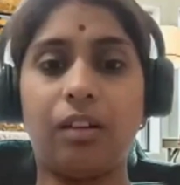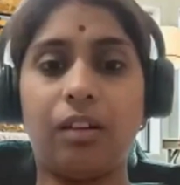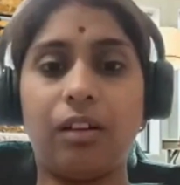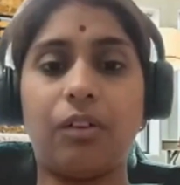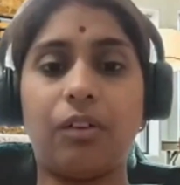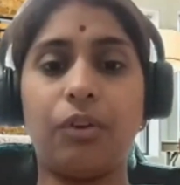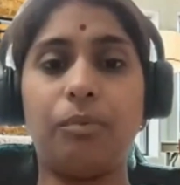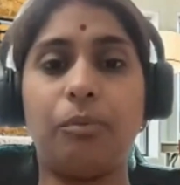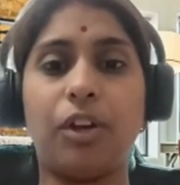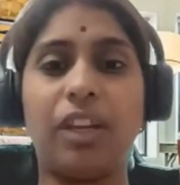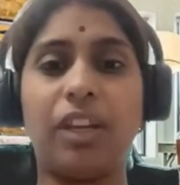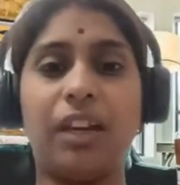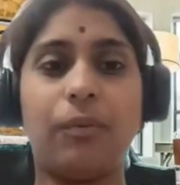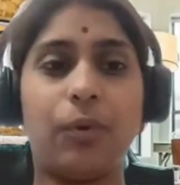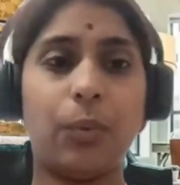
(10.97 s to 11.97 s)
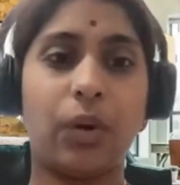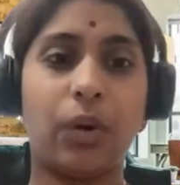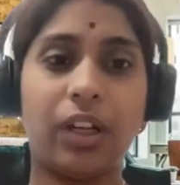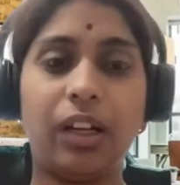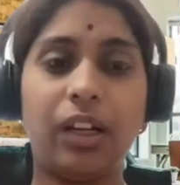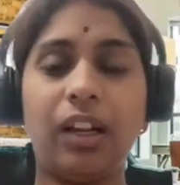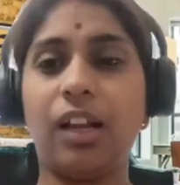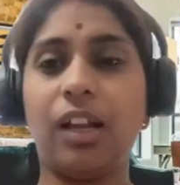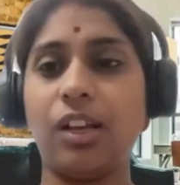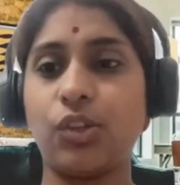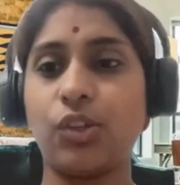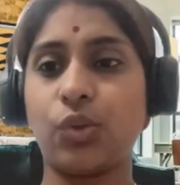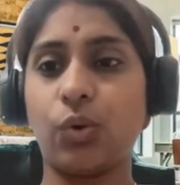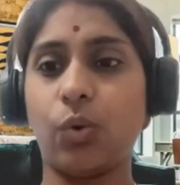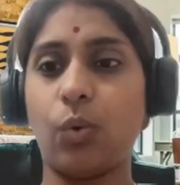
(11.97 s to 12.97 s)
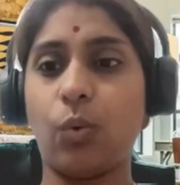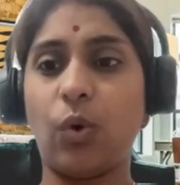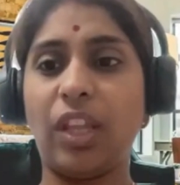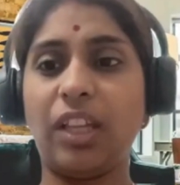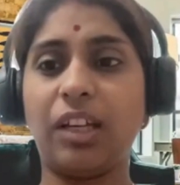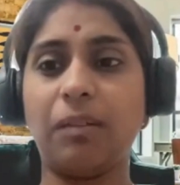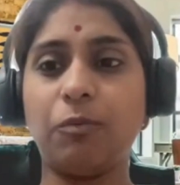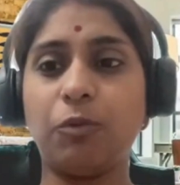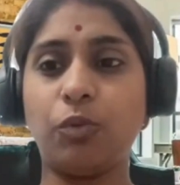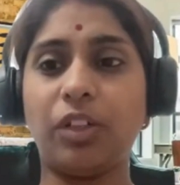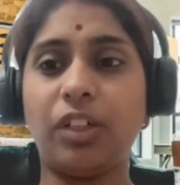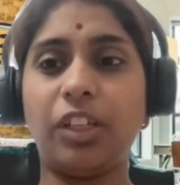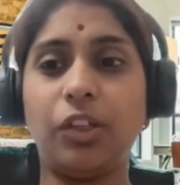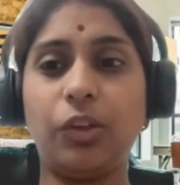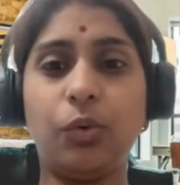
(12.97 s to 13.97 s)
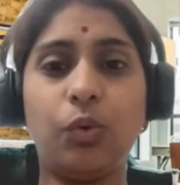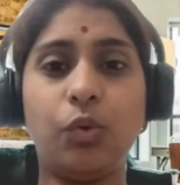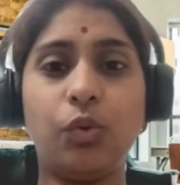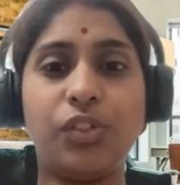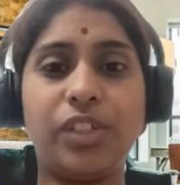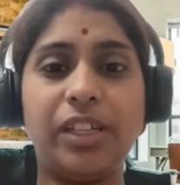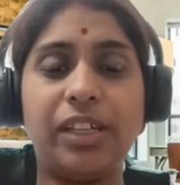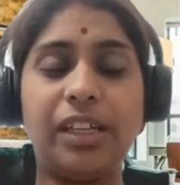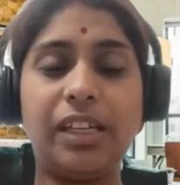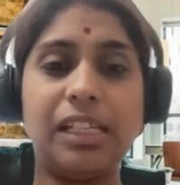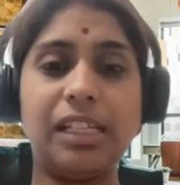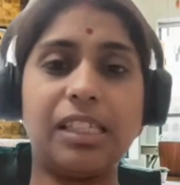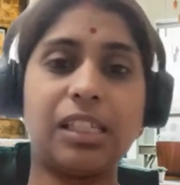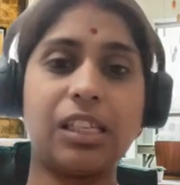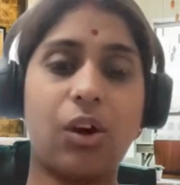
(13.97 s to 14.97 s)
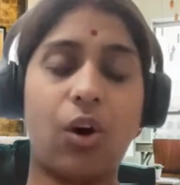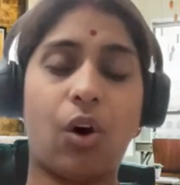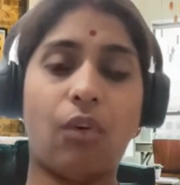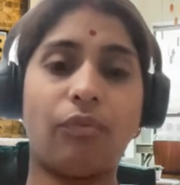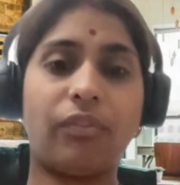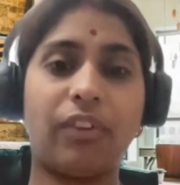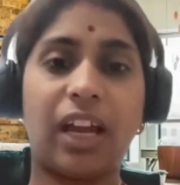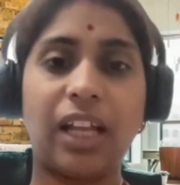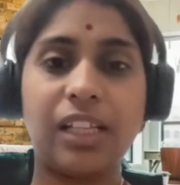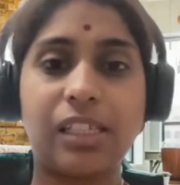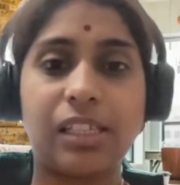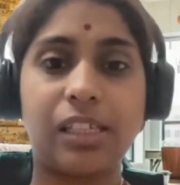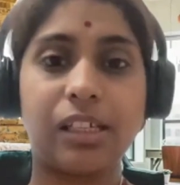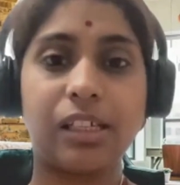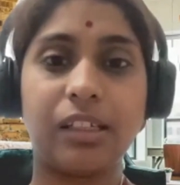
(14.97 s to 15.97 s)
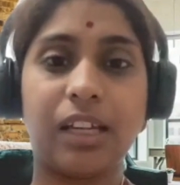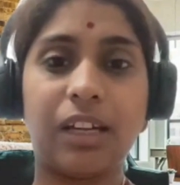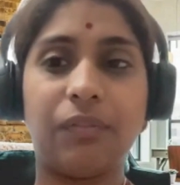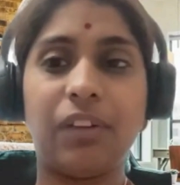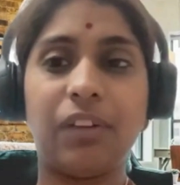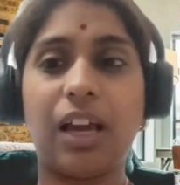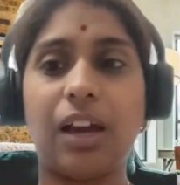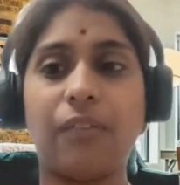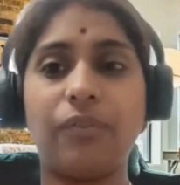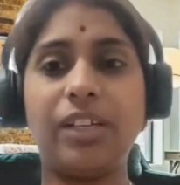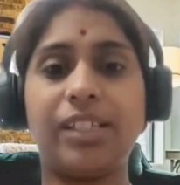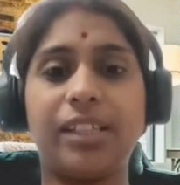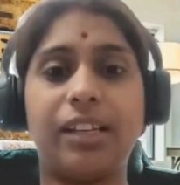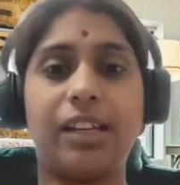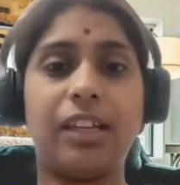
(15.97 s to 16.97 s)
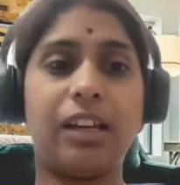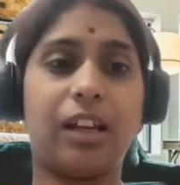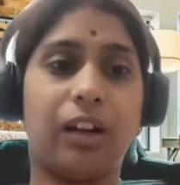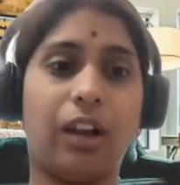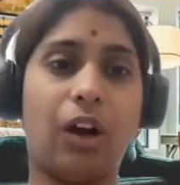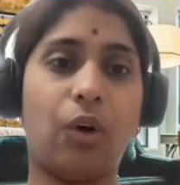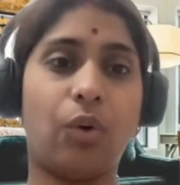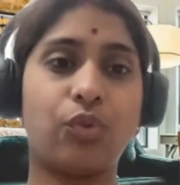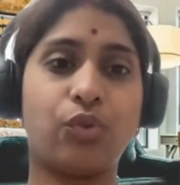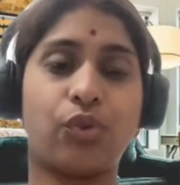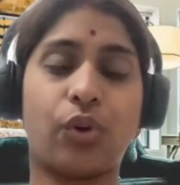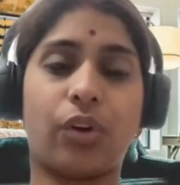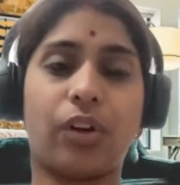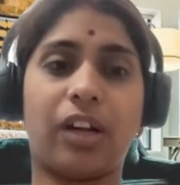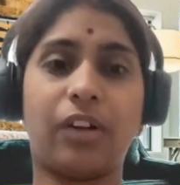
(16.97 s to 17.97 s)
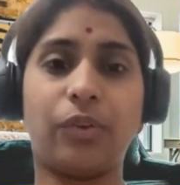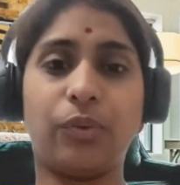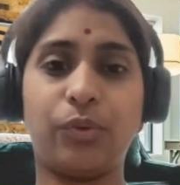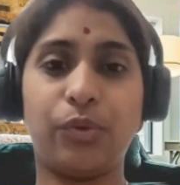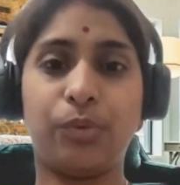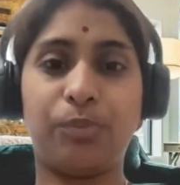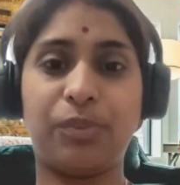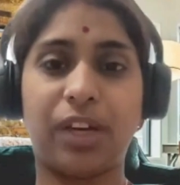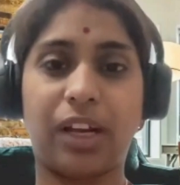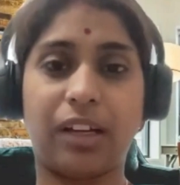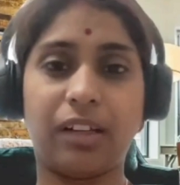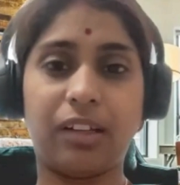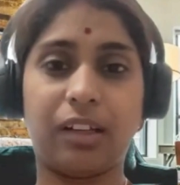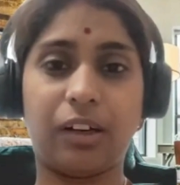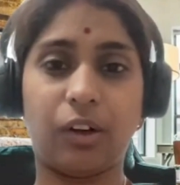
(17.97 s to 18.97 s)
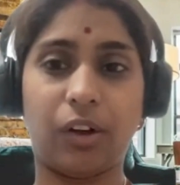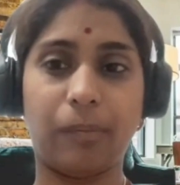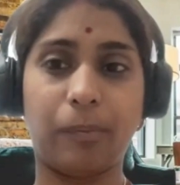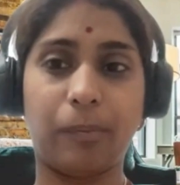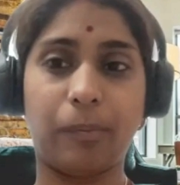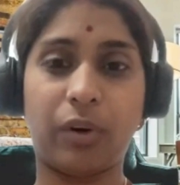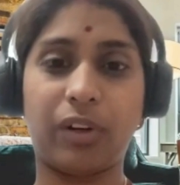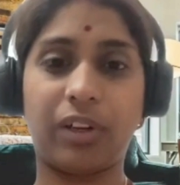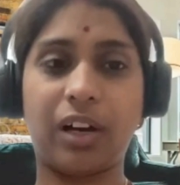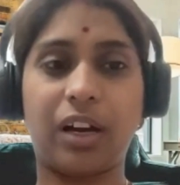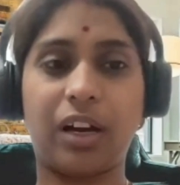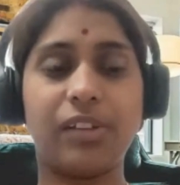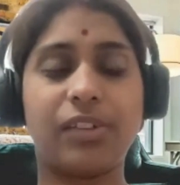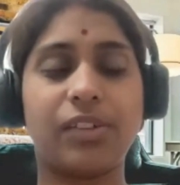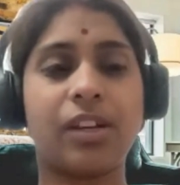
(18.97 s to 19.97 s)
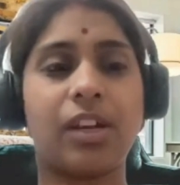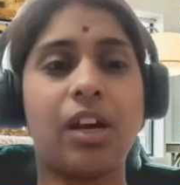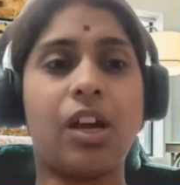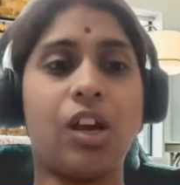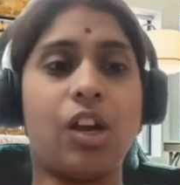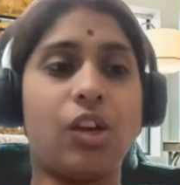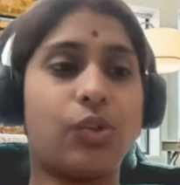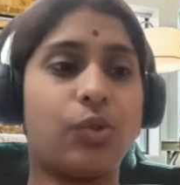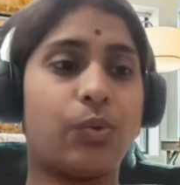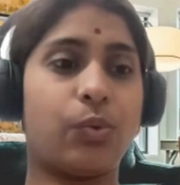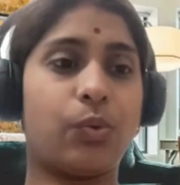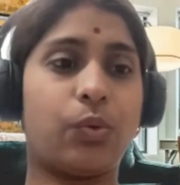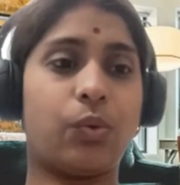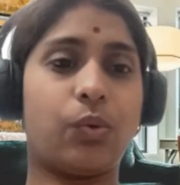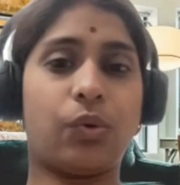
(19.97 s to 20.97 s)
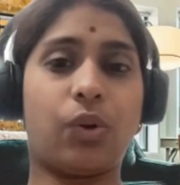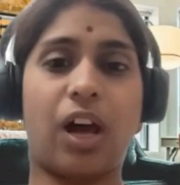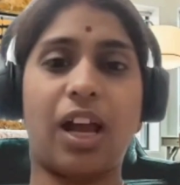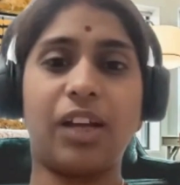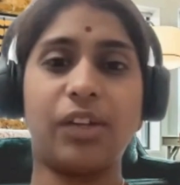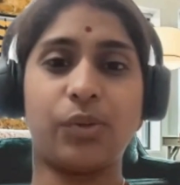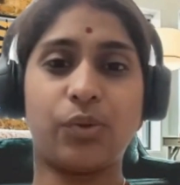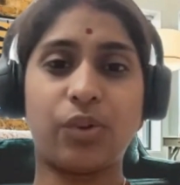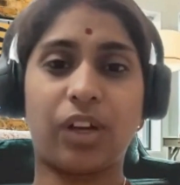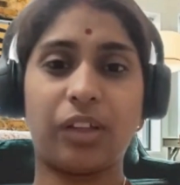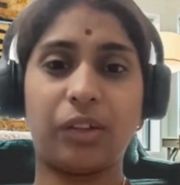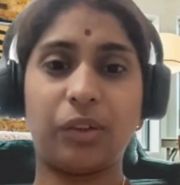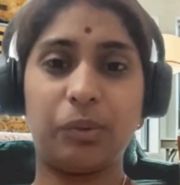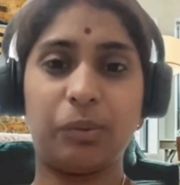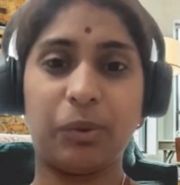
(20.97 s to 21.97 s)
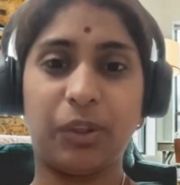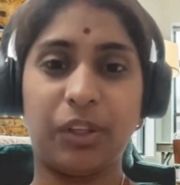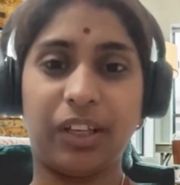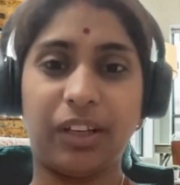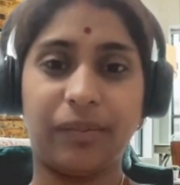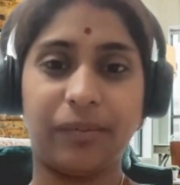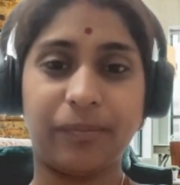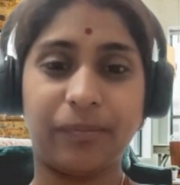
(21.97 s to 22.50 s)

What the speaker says: morning, everyone. Welcome to a new series of cancer that we have recently announced on our YouTube channel and our podcast. Hi, Sushant, good morning.